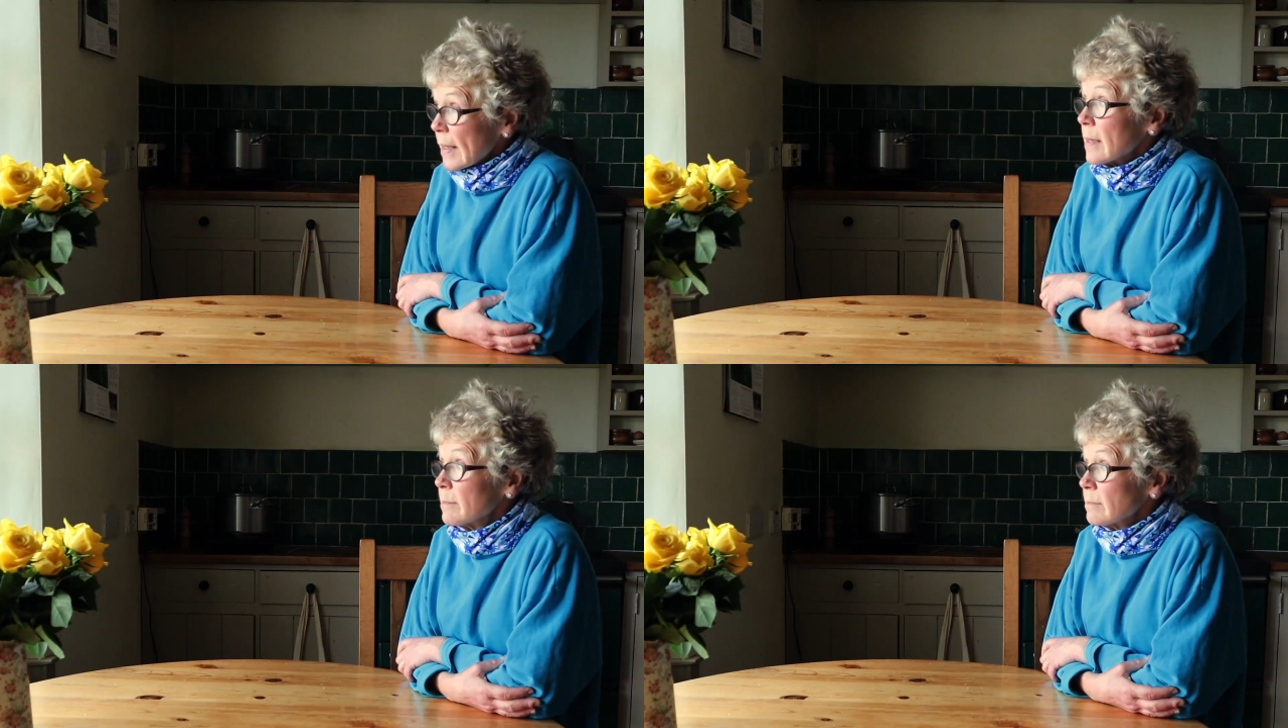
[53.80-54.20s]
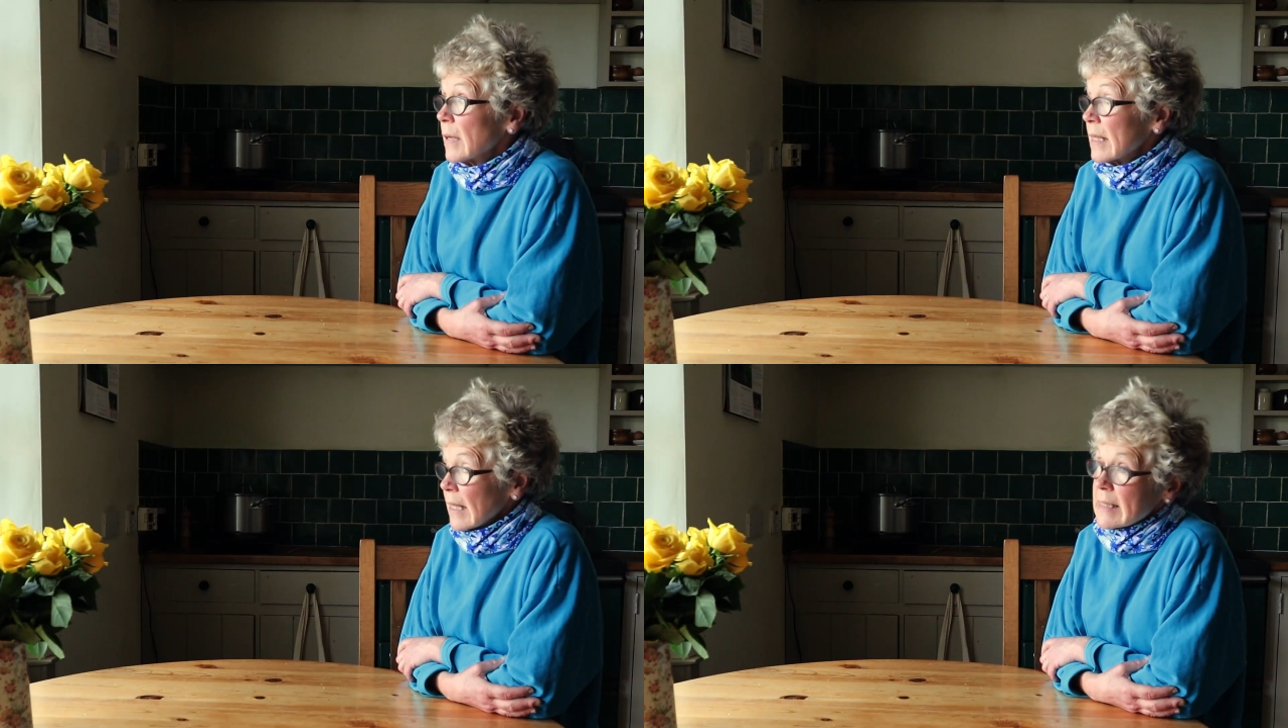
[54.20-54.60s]
Peelham
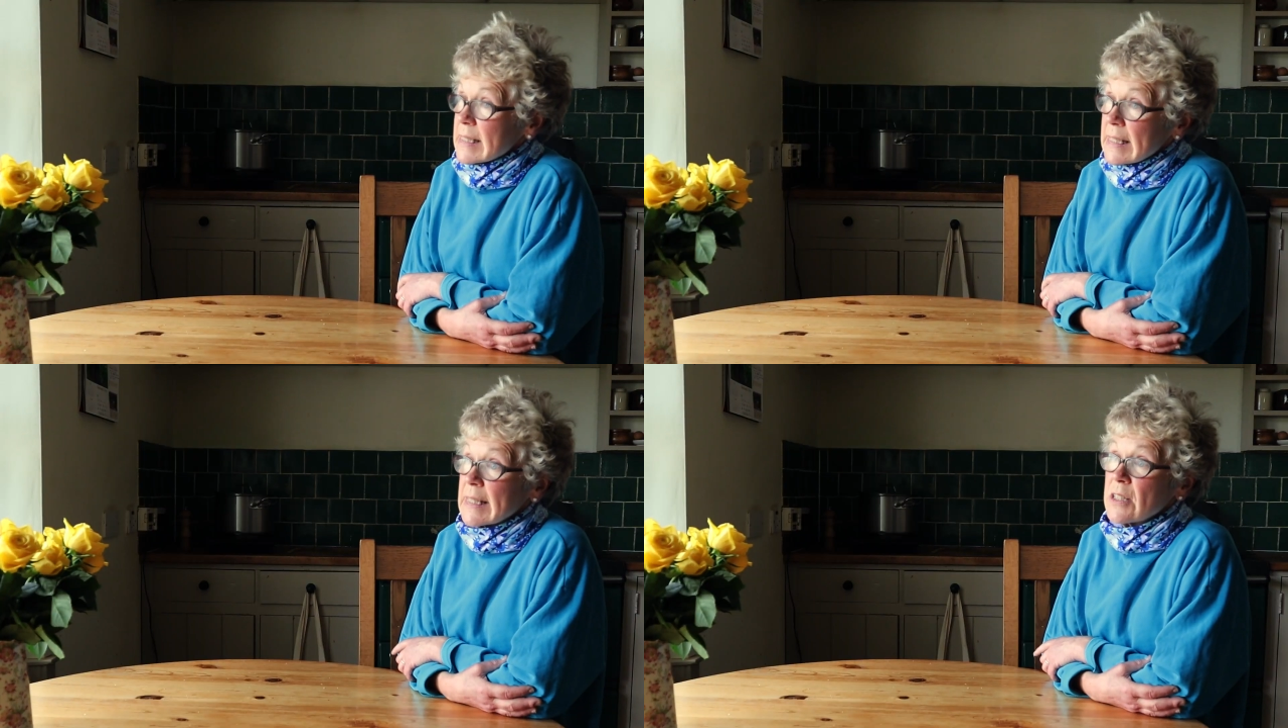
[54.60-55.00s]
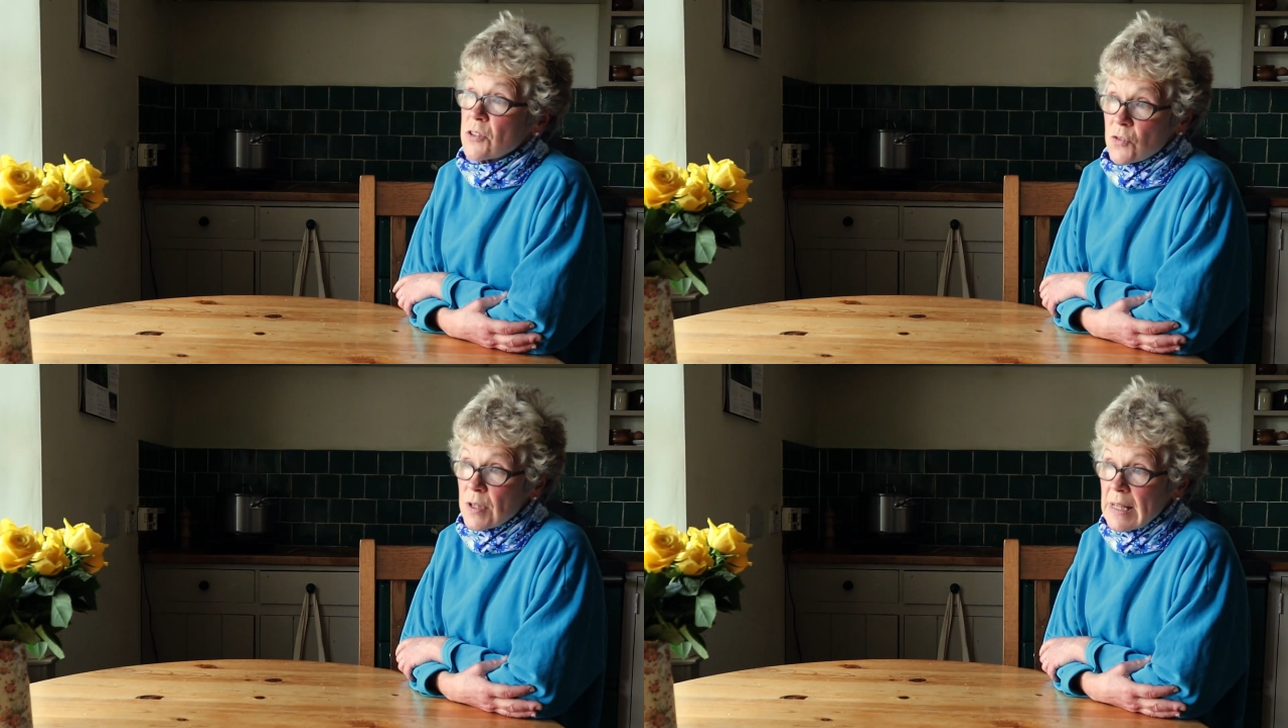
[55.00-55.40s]
in nineteen
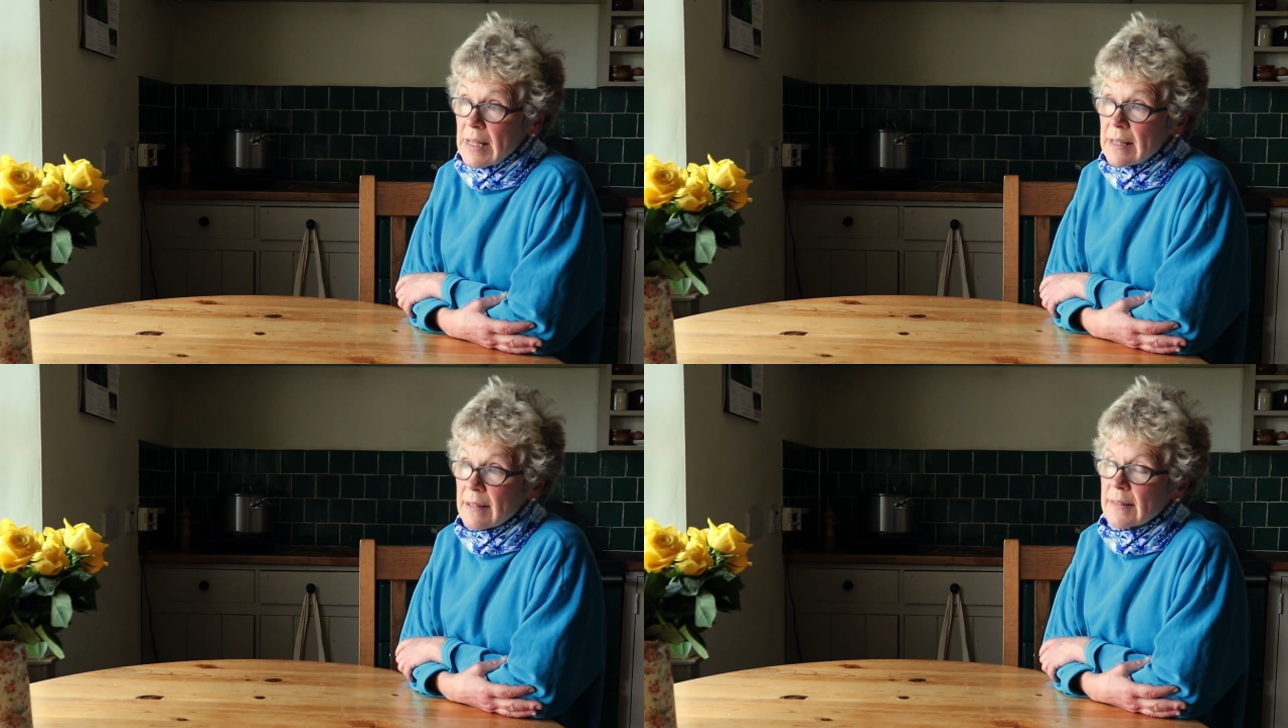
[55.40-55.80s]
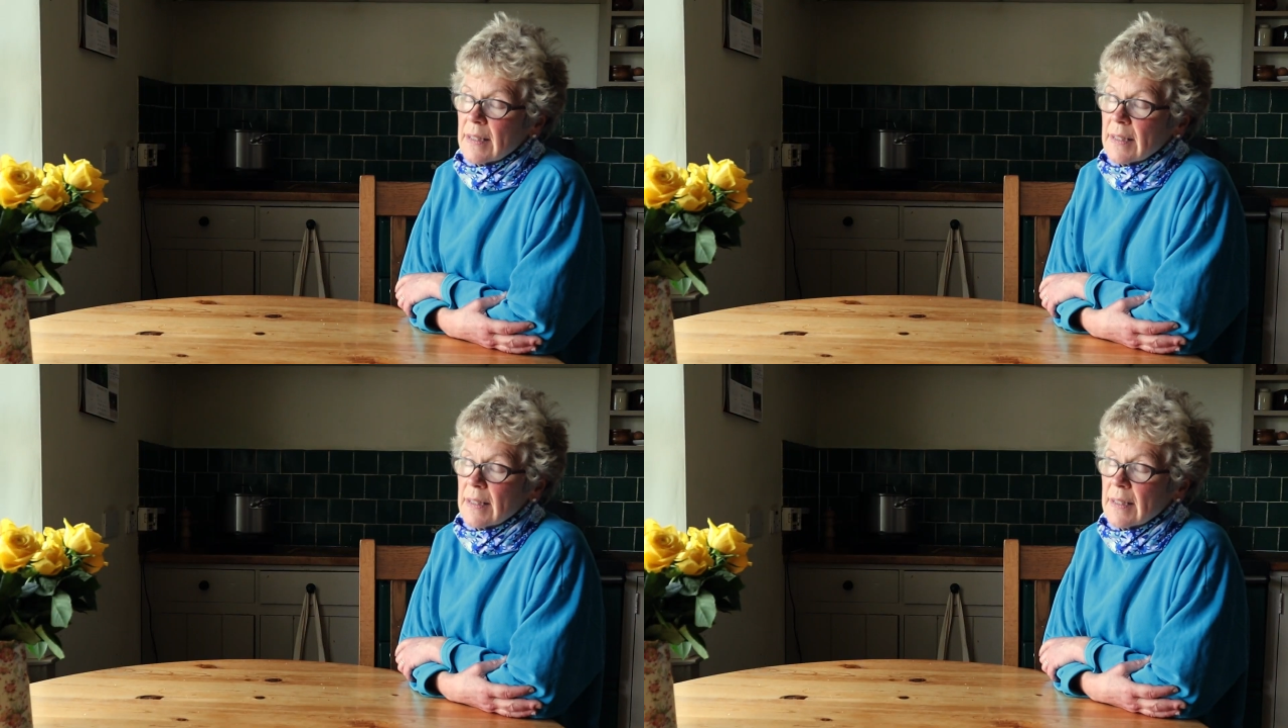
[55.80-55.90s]
ninety-three,